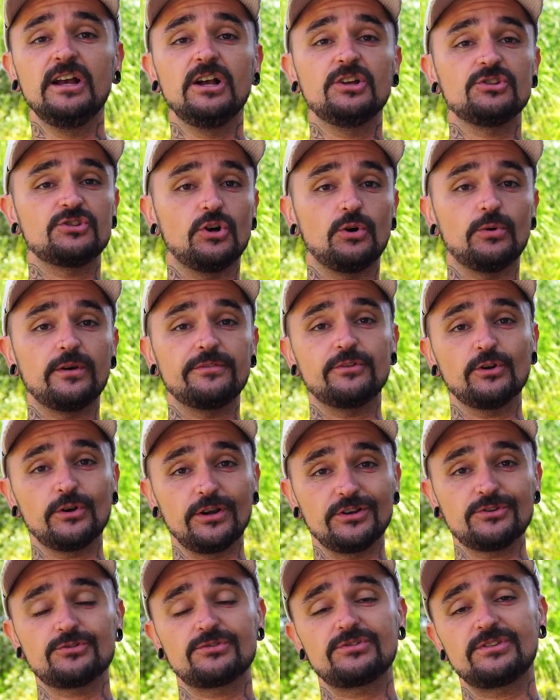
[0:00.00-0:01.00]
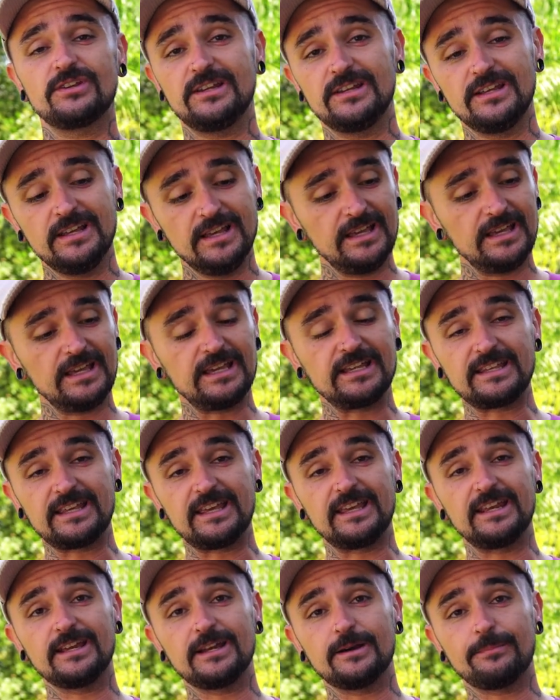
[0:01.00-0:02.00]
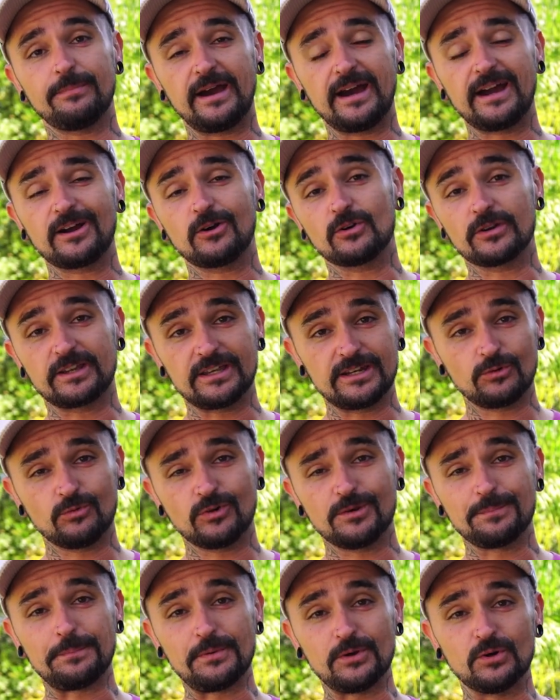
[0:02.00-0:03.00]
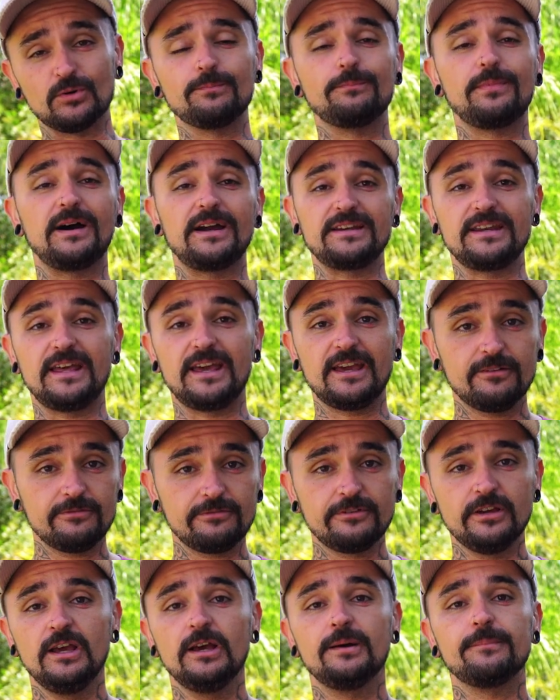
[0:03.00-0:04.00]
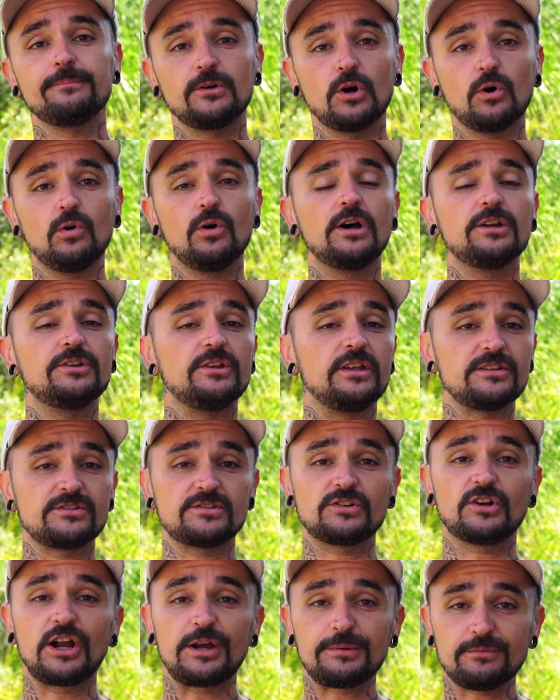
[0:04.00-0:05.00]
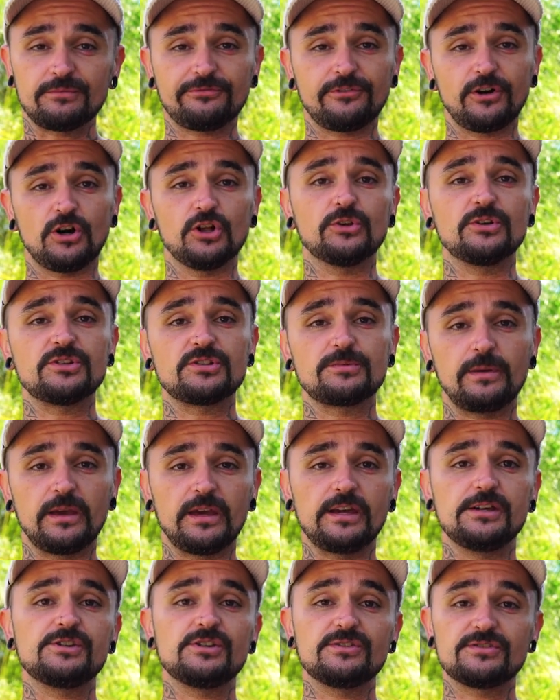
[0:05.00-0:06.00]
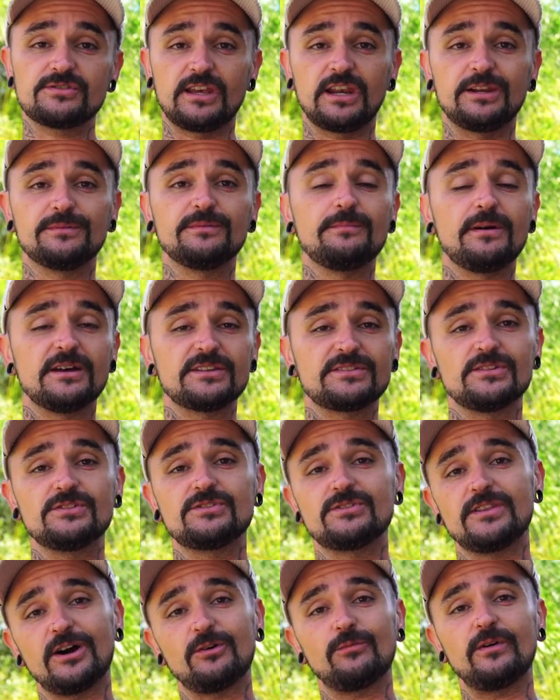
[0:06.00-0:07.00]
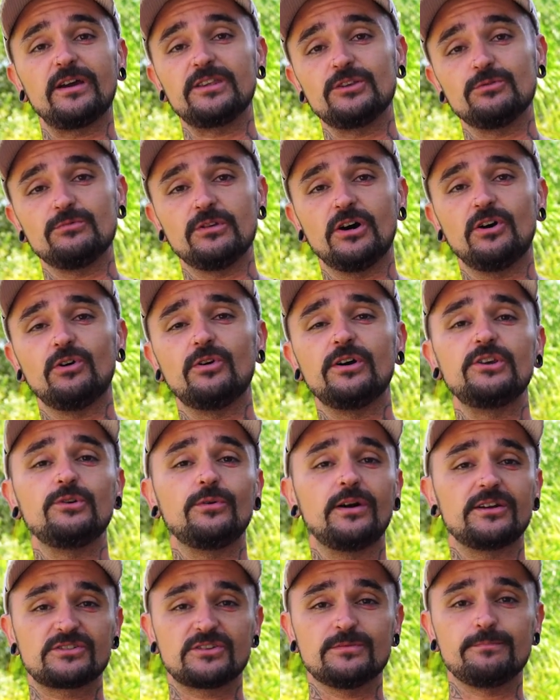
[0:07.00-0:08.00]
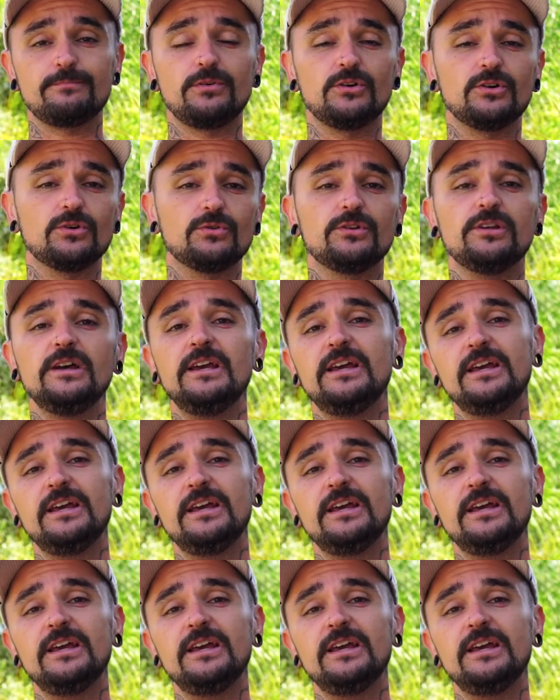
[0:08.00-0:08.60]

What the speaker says: So if you're interested in getting a pack or getting one built by Dave, go on to Instagram and follow his page and send him a message. That way you know and you guys can build